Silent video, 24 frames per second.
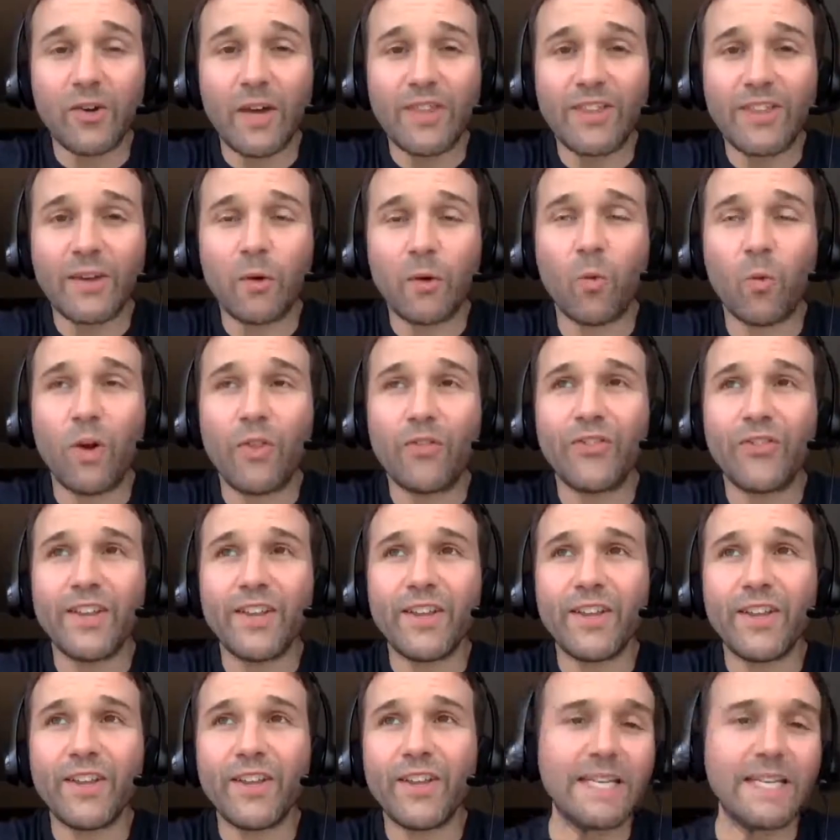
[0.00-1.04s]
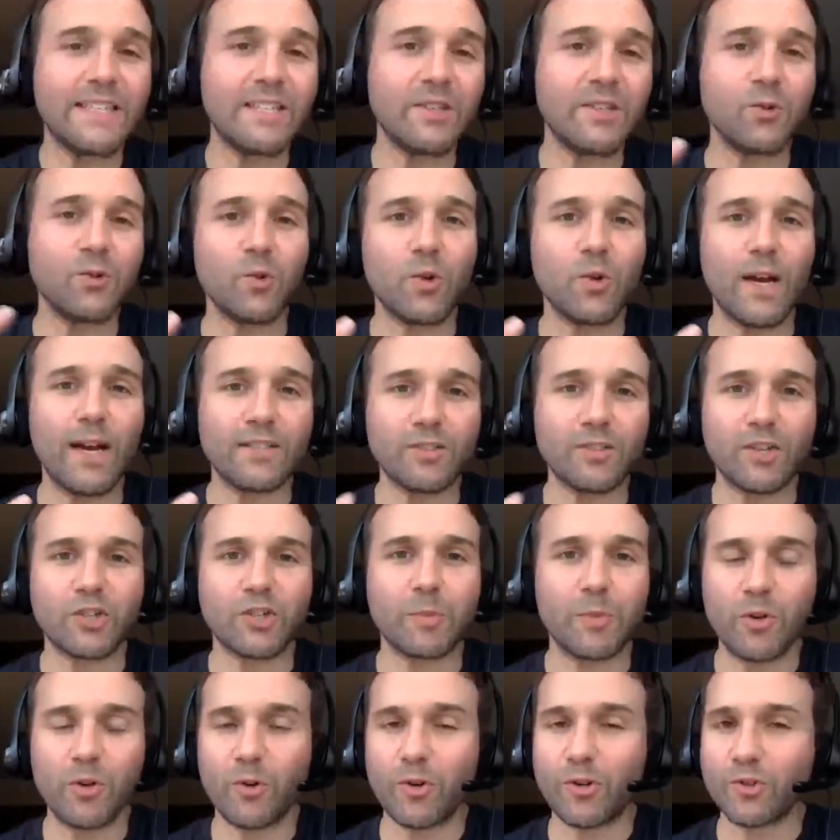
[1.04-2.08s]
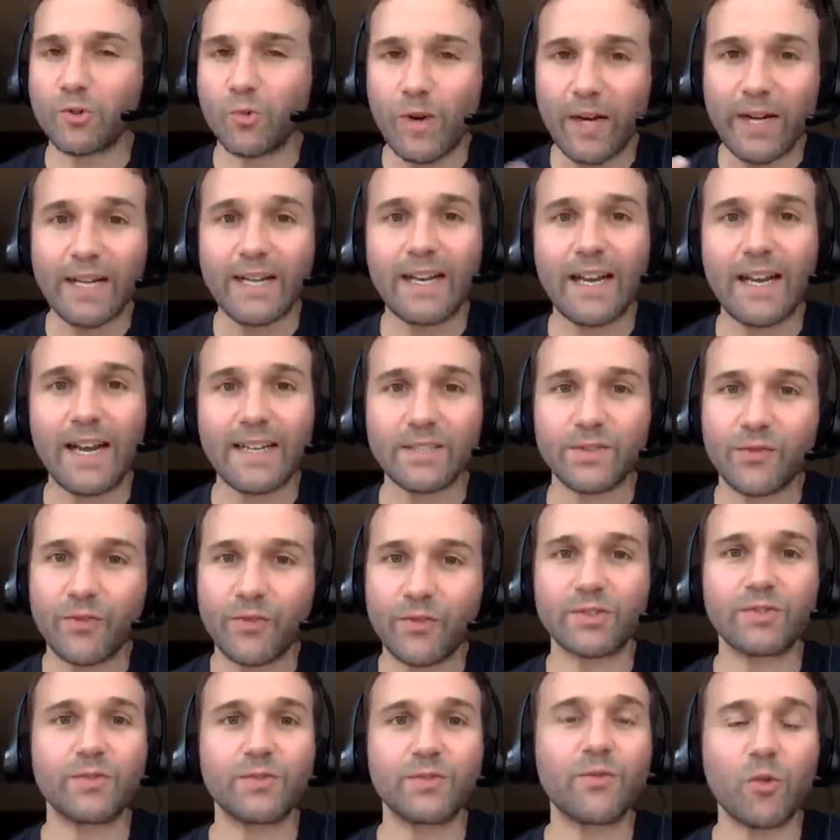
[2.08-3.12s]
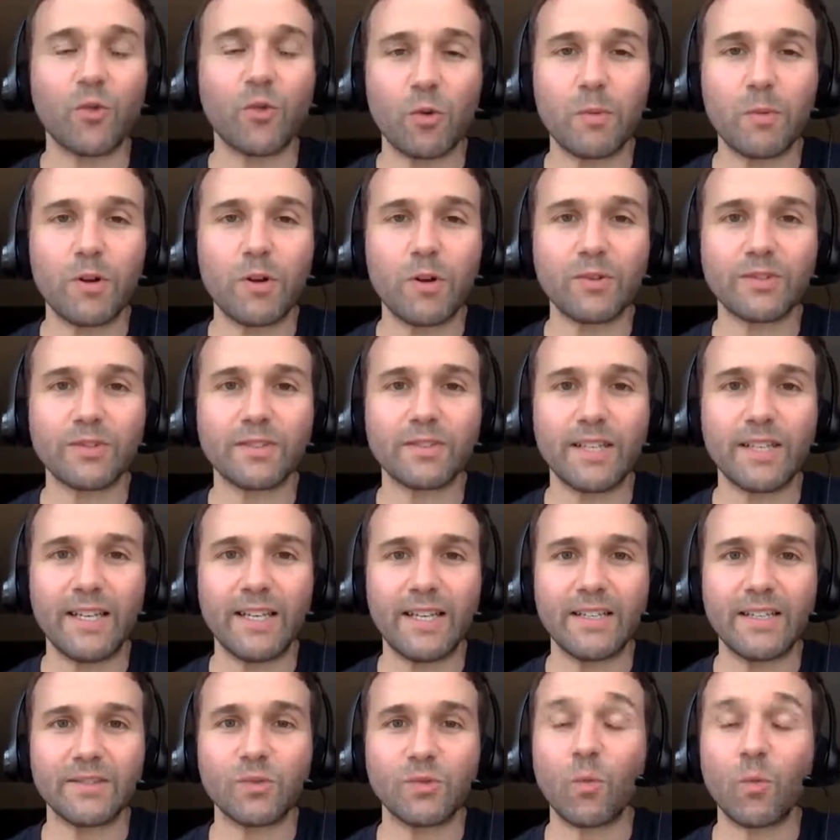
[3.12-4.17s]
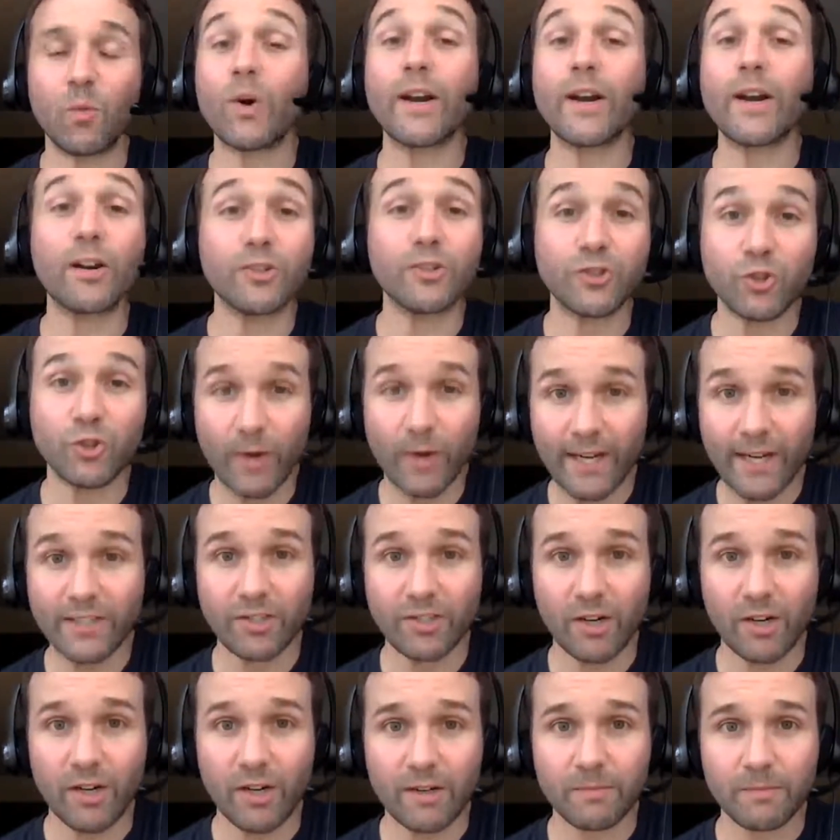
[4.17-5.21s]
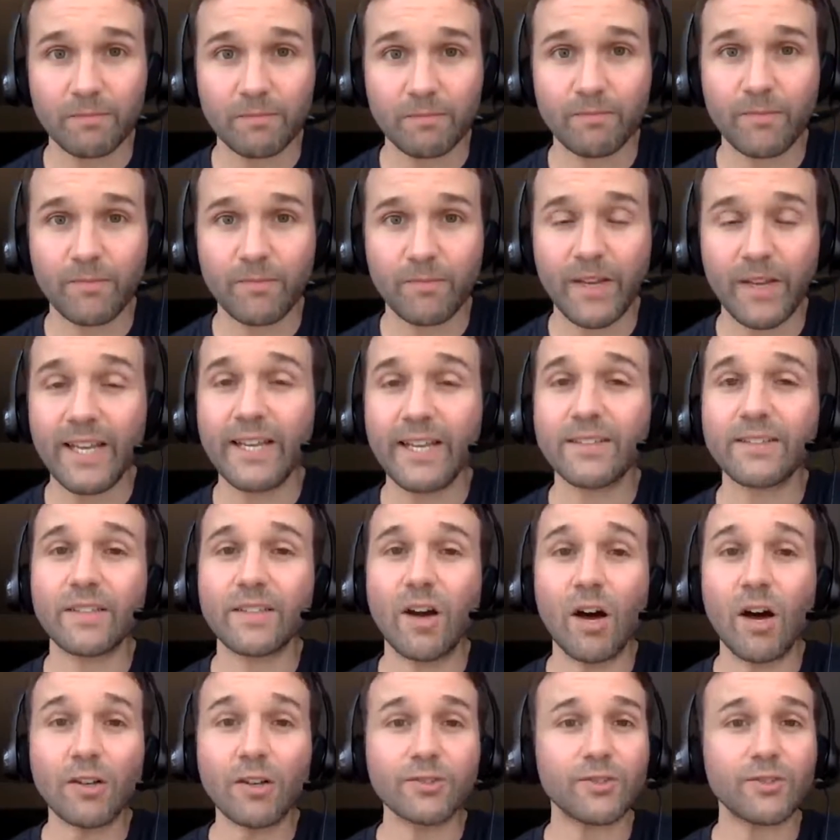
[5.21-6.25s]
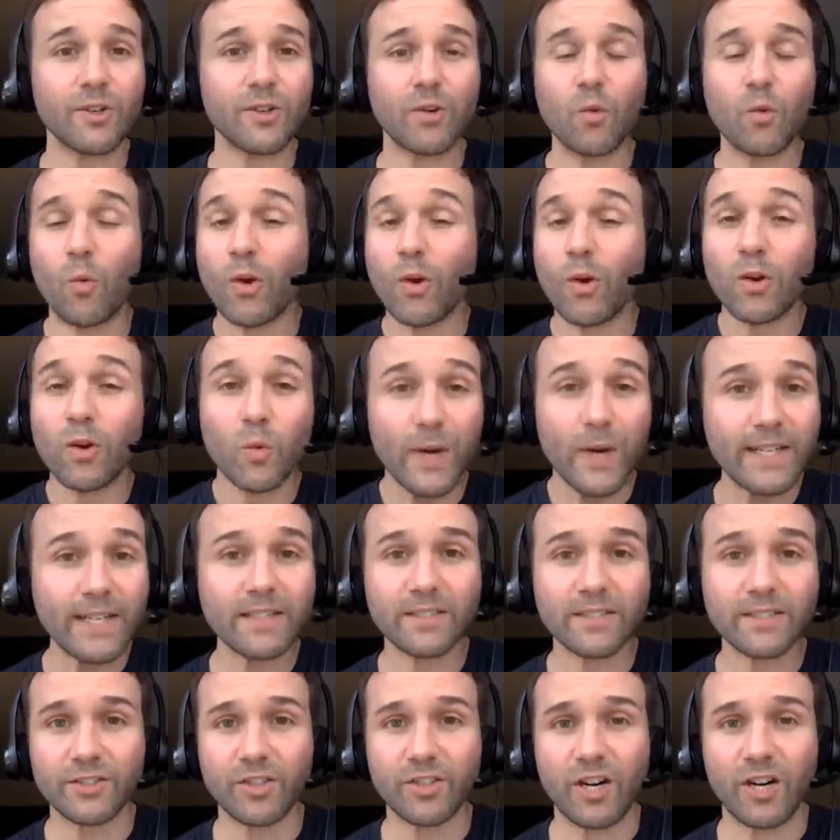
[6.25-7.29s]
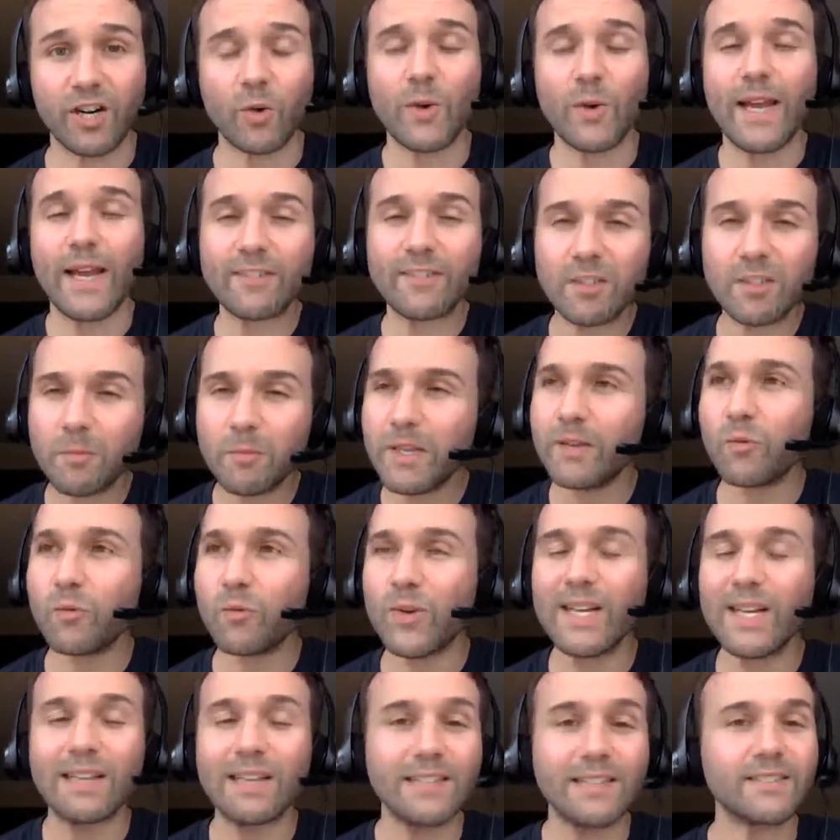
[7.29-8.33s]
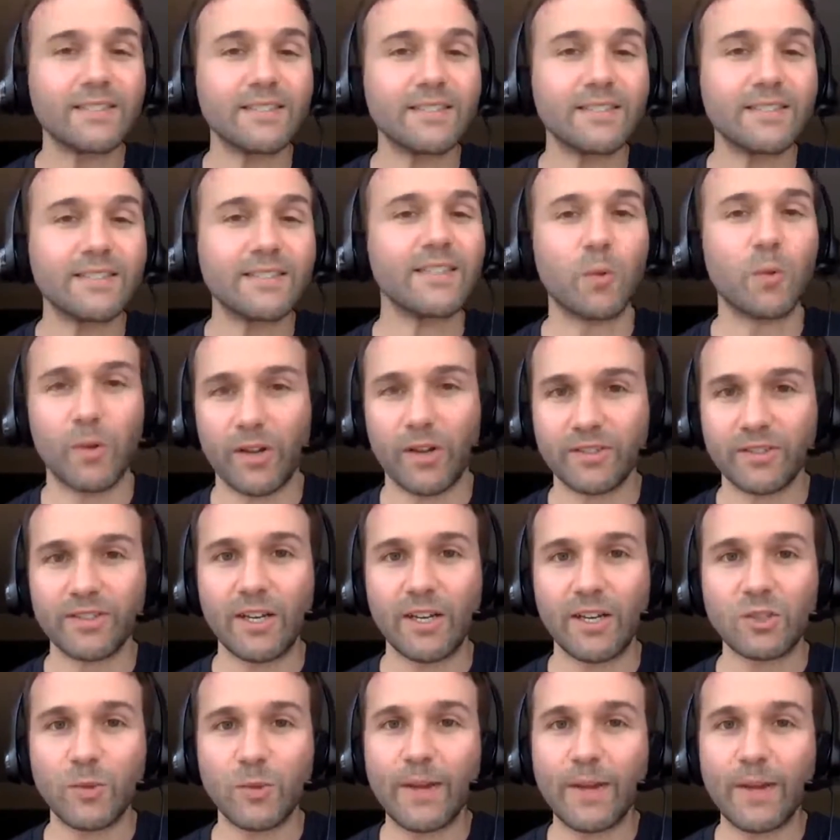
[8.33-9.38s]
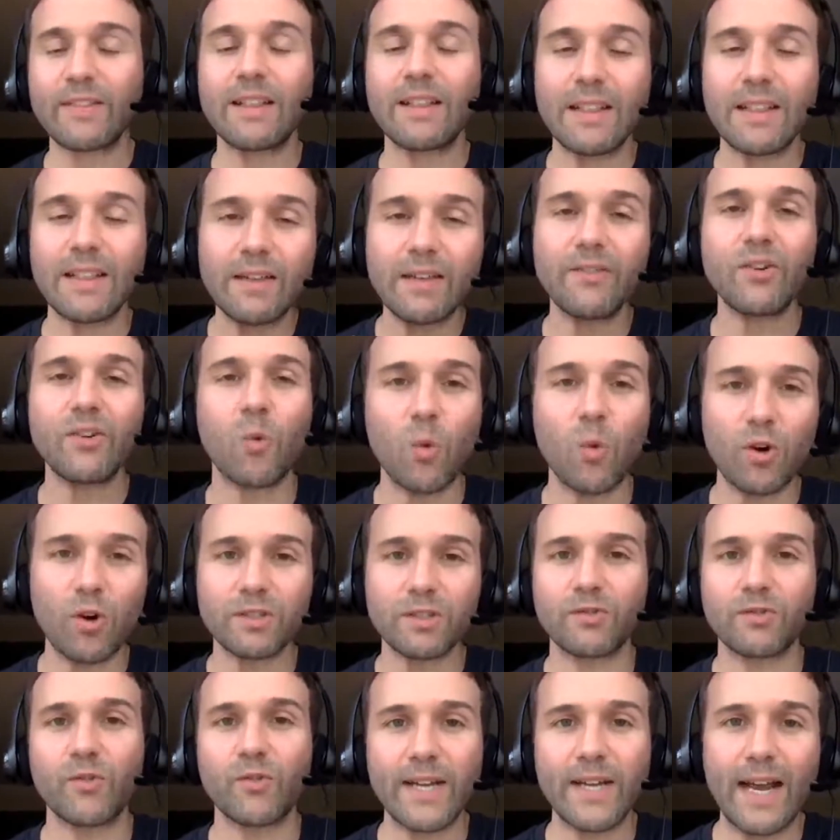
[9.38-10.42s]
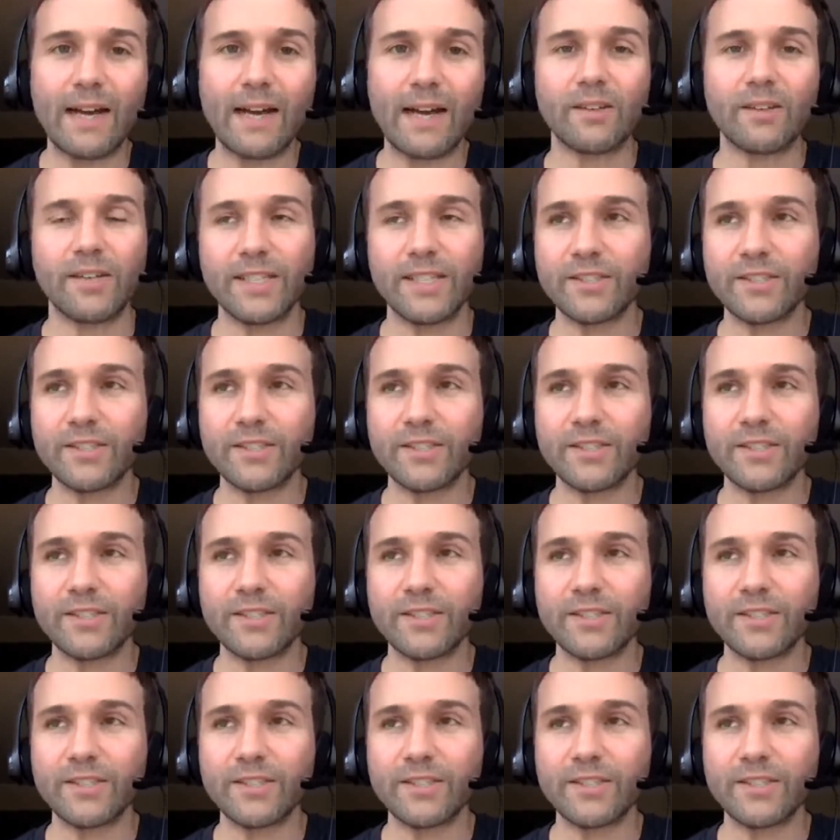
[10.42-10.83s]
I think one thing that we need to, as entrepreneurs, recognize first and foremost is what our strengths are, and also what our weaknesses are. We have to be realistic with ourselves. We have to live in a world of reality.